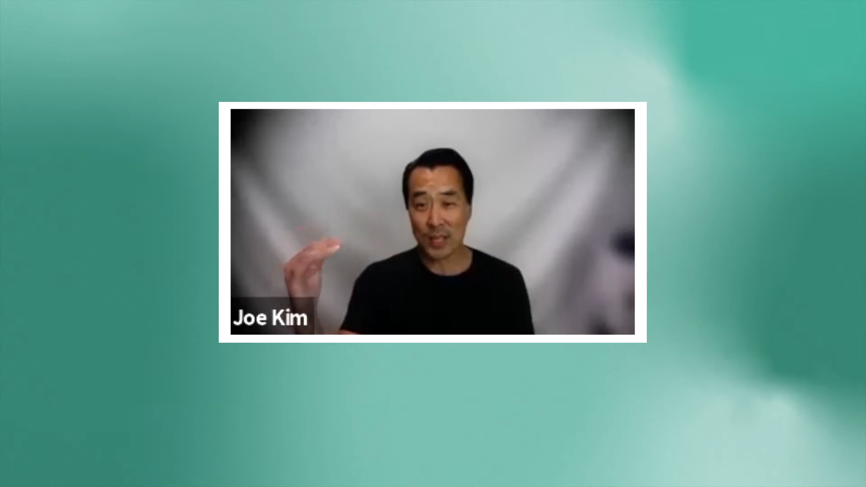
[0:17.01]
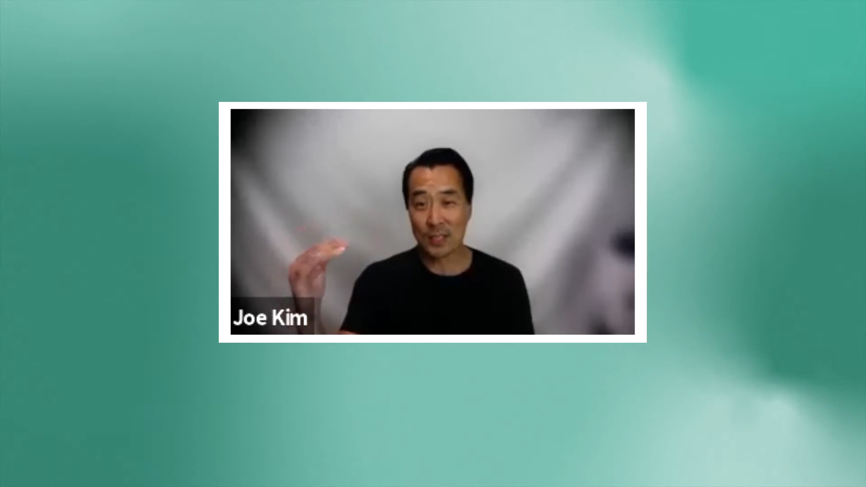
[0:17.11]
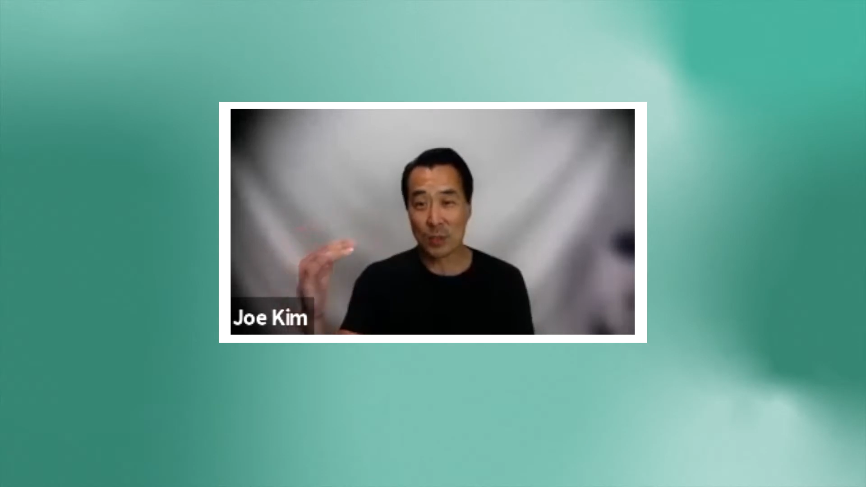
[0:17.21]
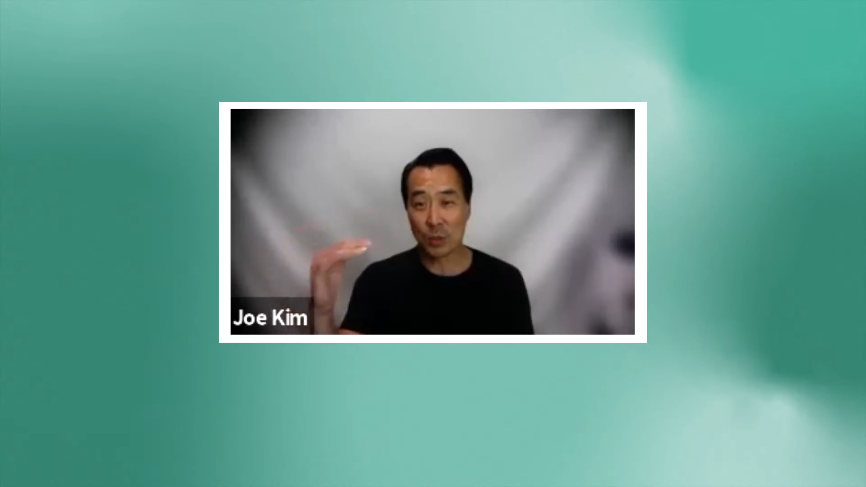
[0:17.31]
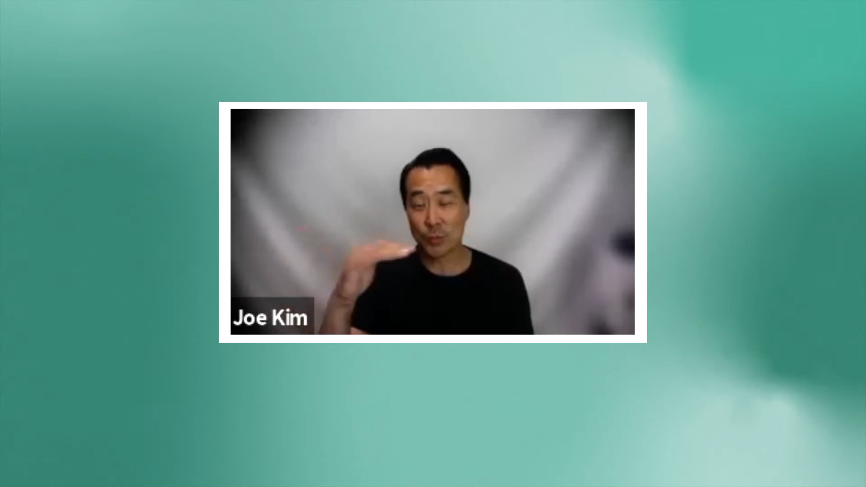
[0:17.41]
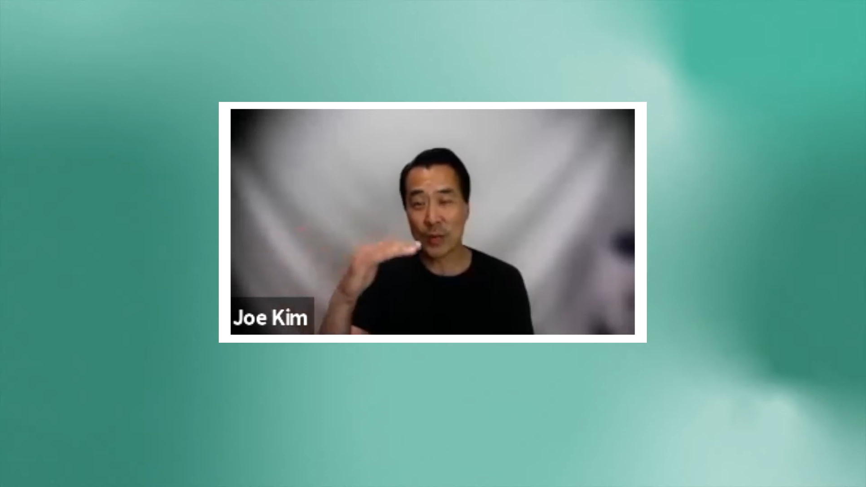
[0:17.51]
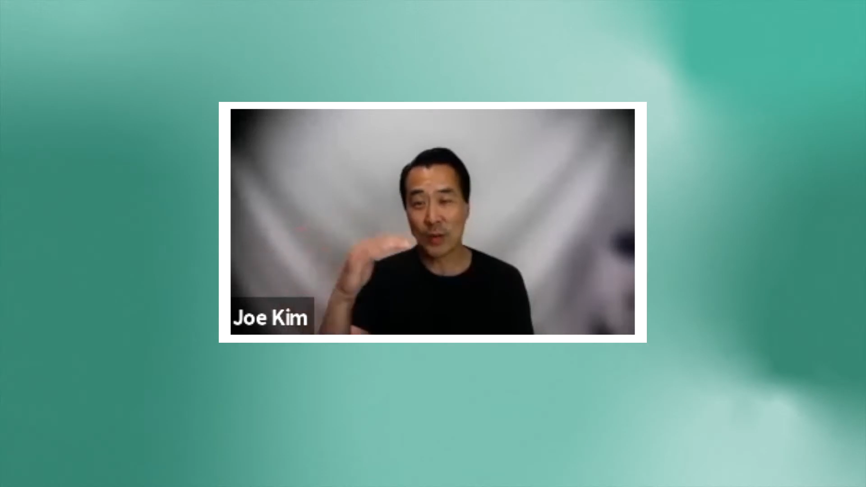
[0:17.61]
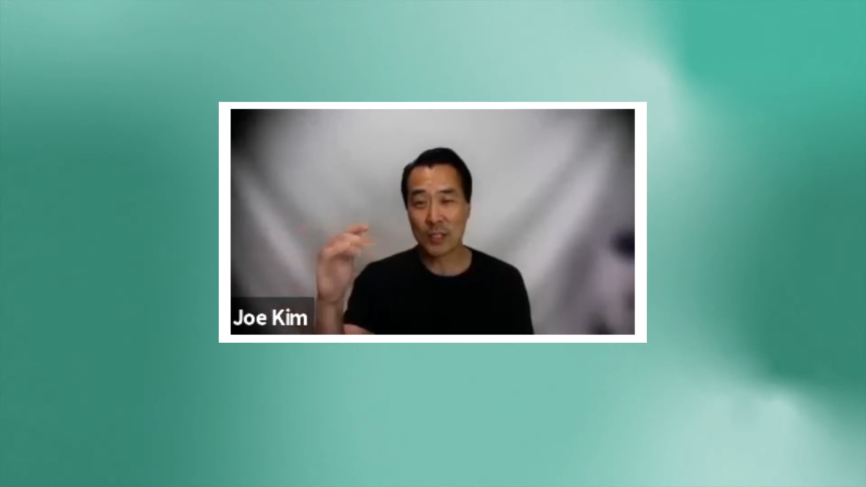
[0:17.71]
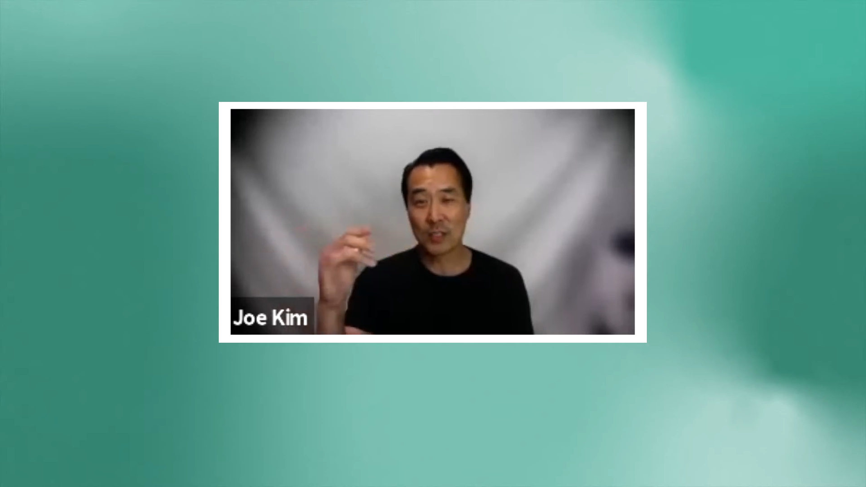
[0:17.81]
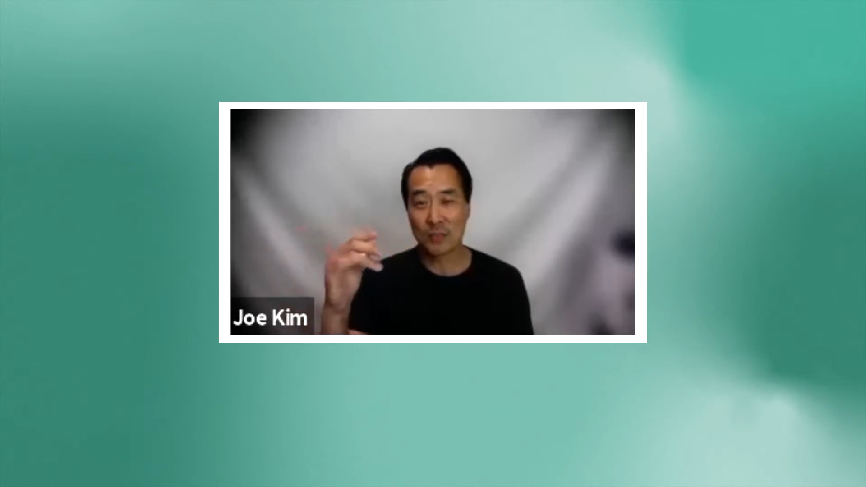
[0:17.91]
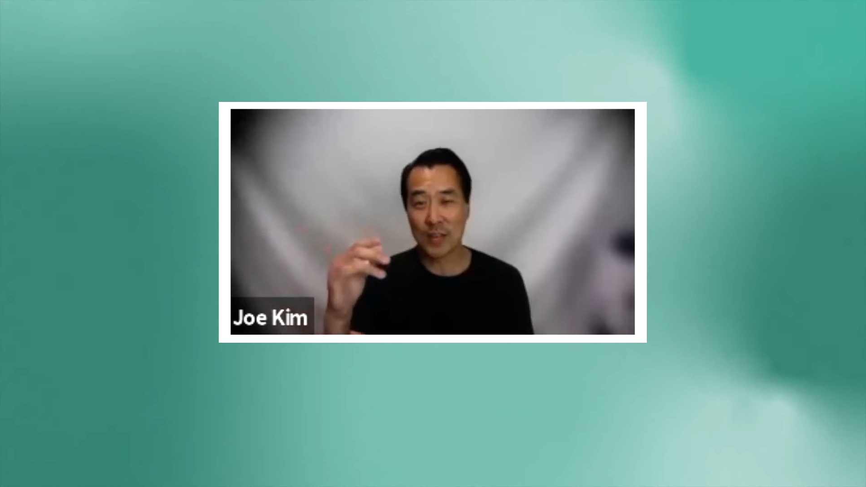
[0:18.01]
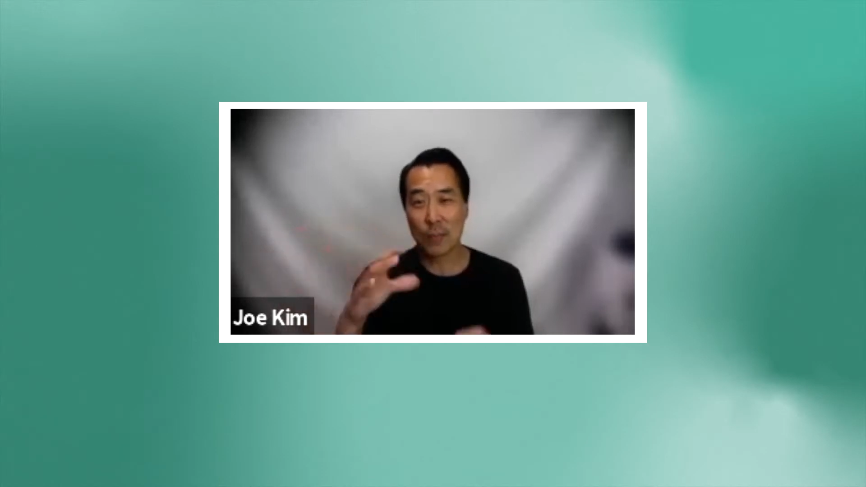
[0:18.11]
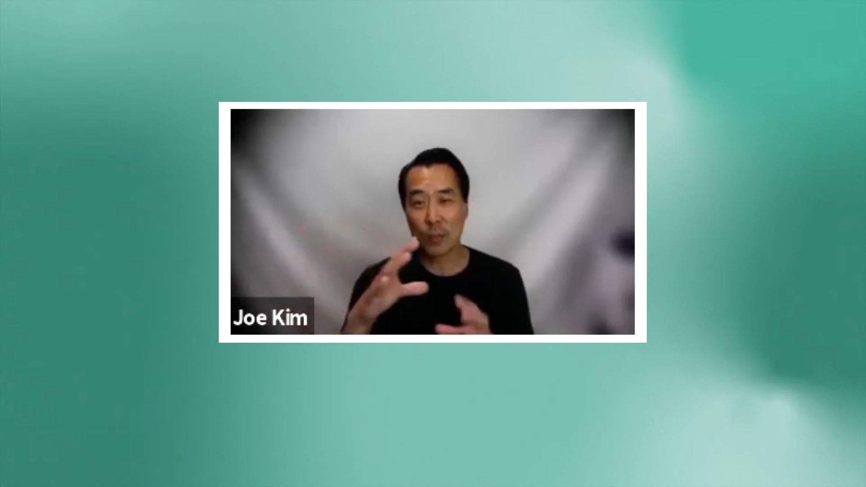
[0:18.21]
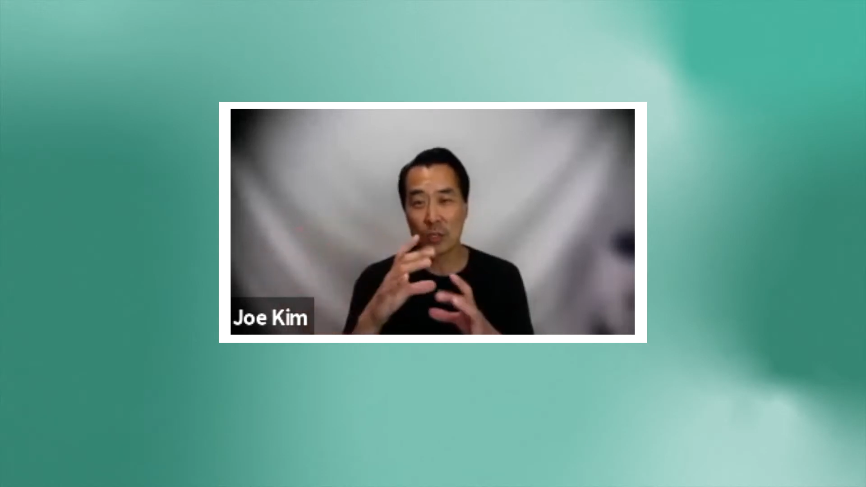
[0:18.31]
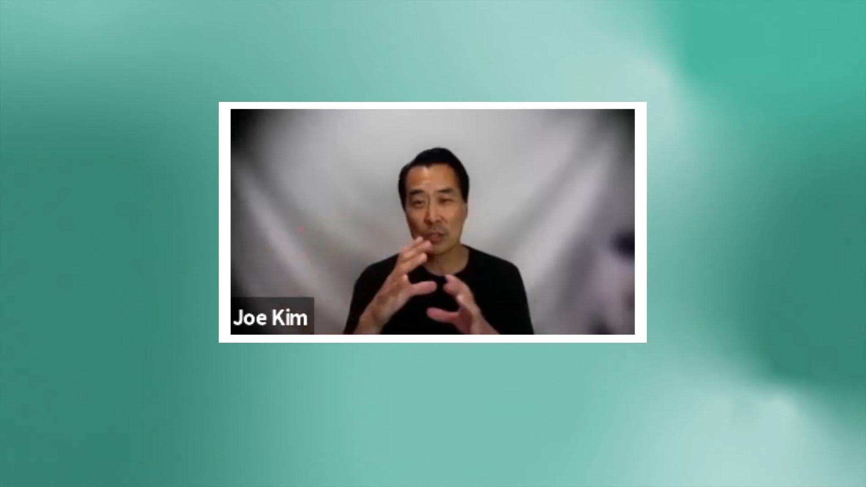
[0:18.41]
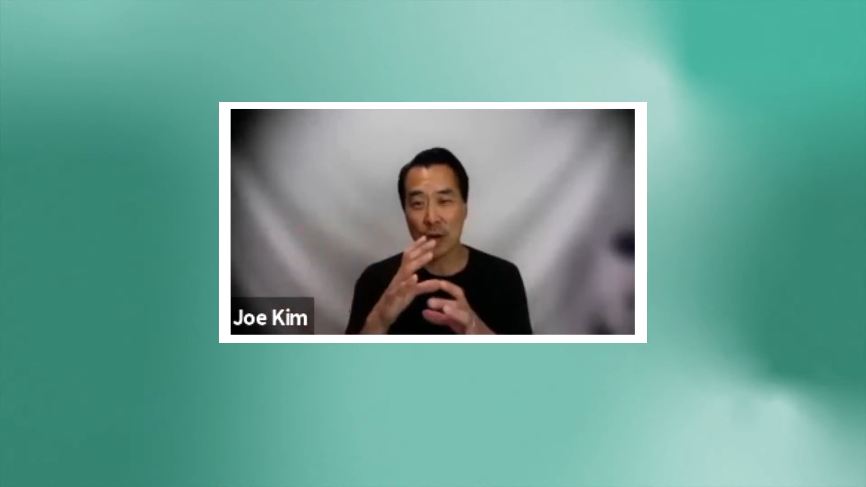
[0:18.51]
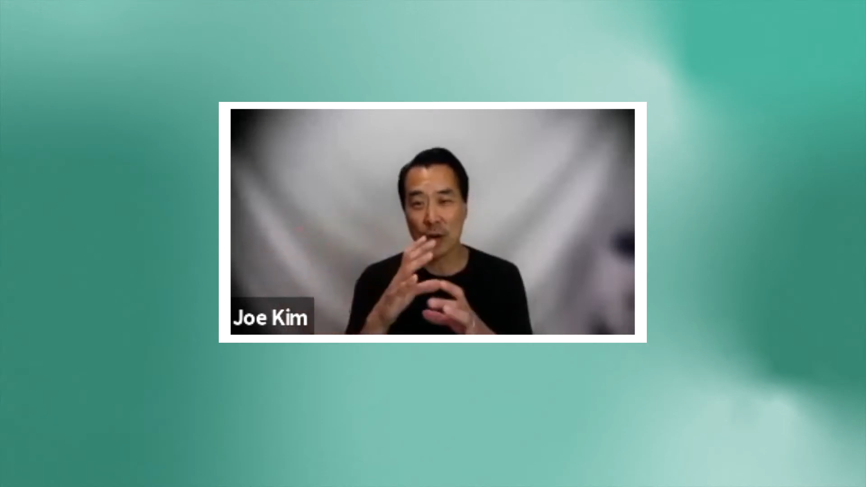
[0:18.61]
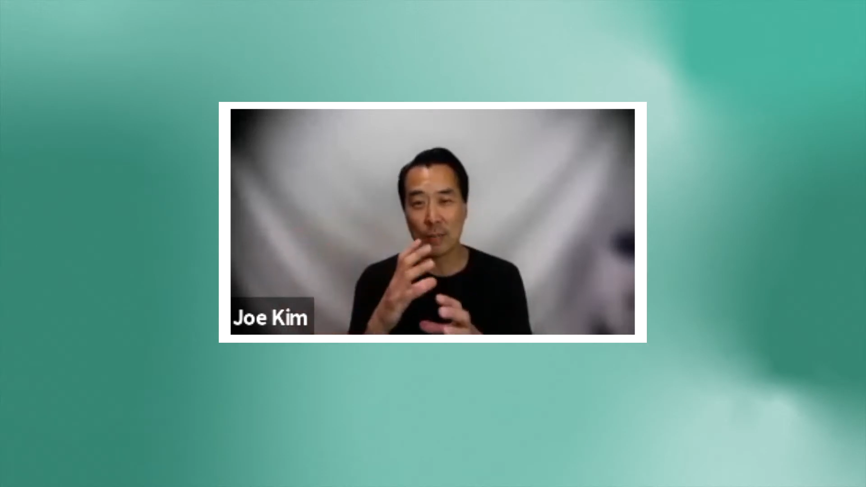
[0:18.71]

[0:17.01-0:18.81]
is those periods of time when you're trying